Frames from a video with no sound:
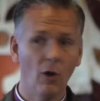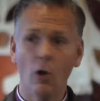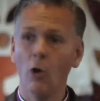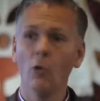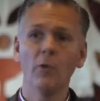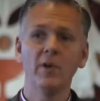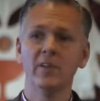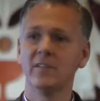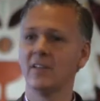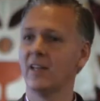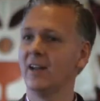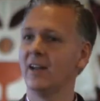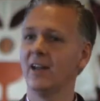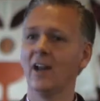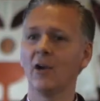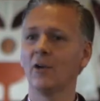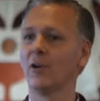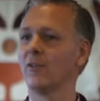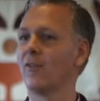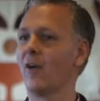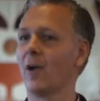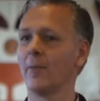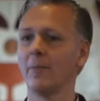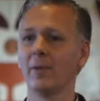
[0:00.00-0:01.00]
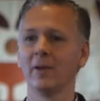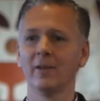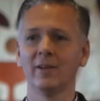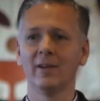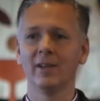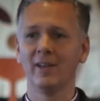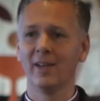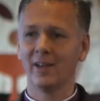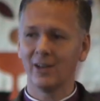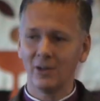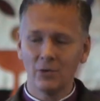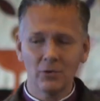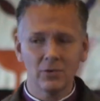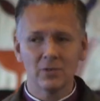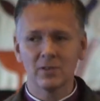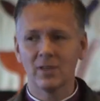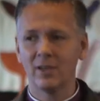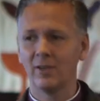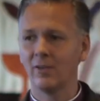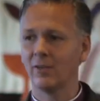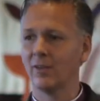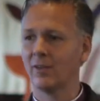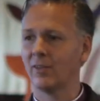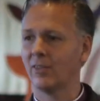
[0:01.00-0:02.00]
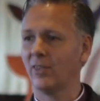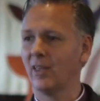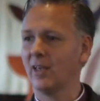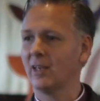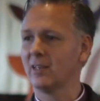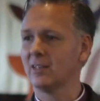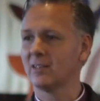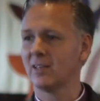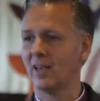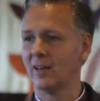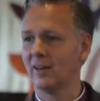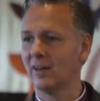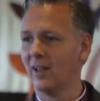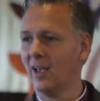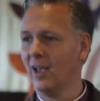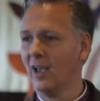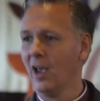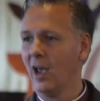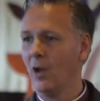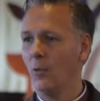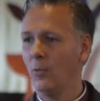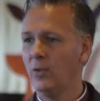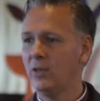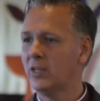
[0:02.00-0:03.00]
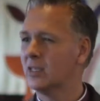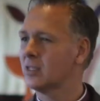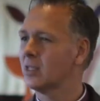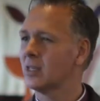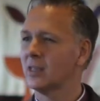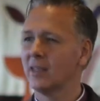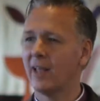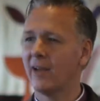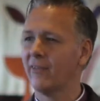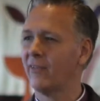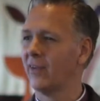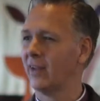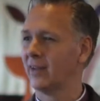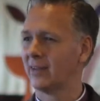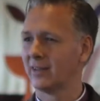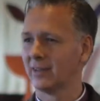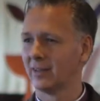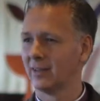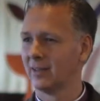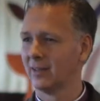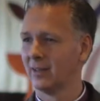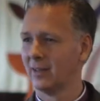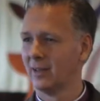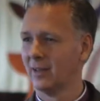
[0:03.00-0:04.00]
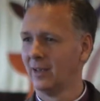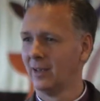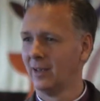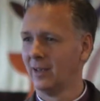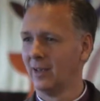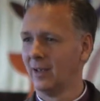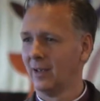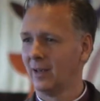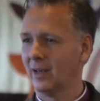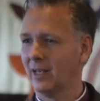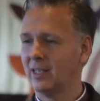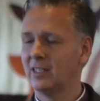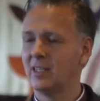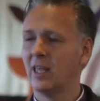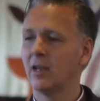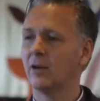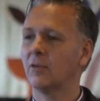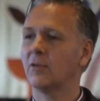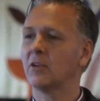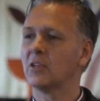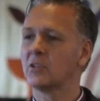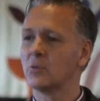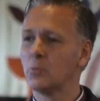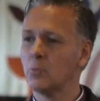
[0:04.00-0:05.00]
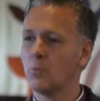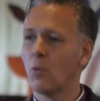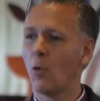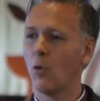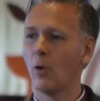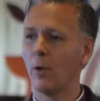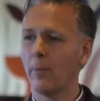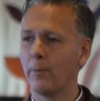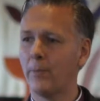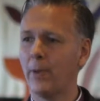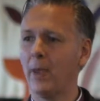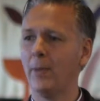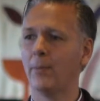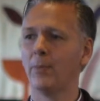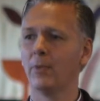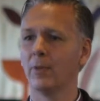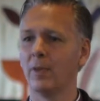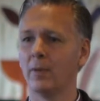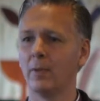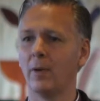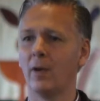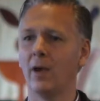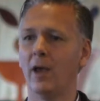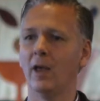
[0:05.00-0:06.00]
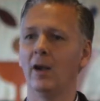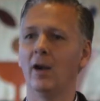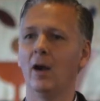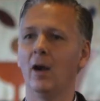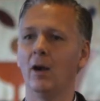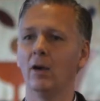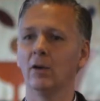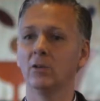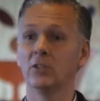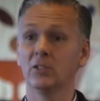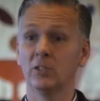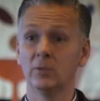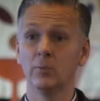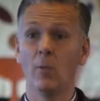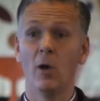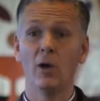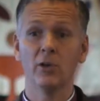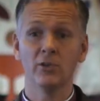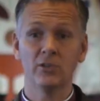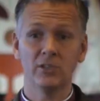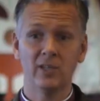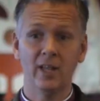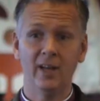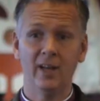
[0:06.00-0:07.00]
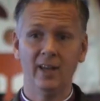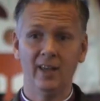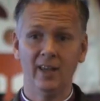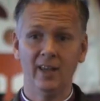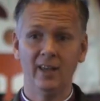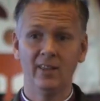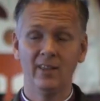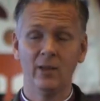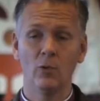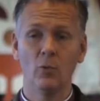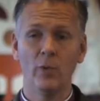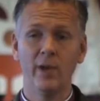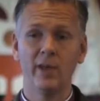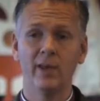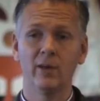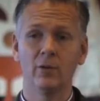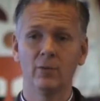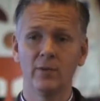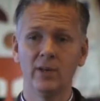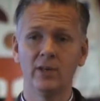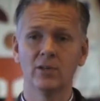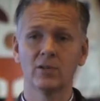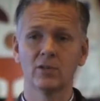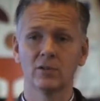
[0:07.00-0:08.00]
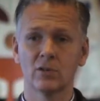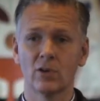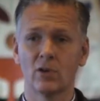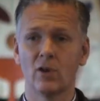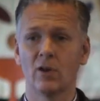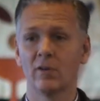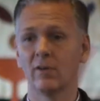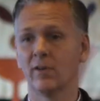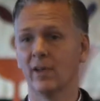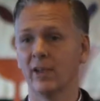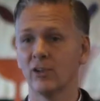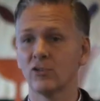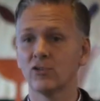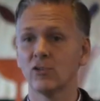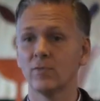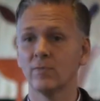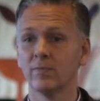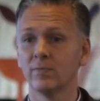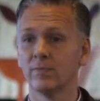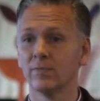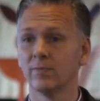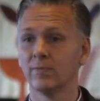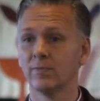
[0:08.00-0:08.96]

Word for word: they're always in and out of our building and using things, and we just love it. Because there is more people in, in our small city than we can reach as a congregation.